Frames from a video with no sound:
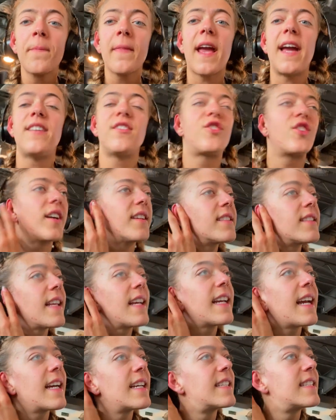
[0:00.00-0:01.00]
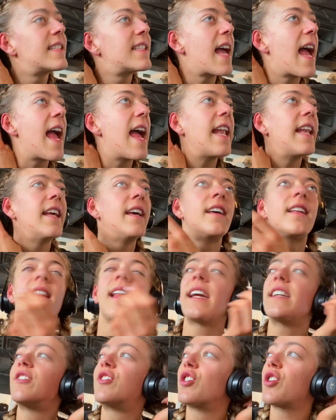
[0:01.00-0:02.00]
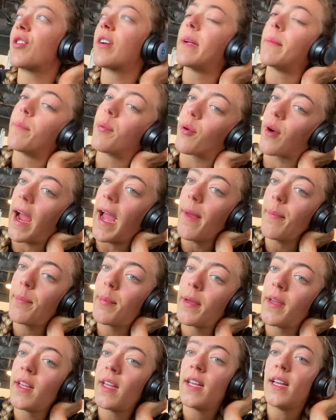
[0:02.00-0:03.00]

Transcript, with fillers: and just like I said, like, during prep,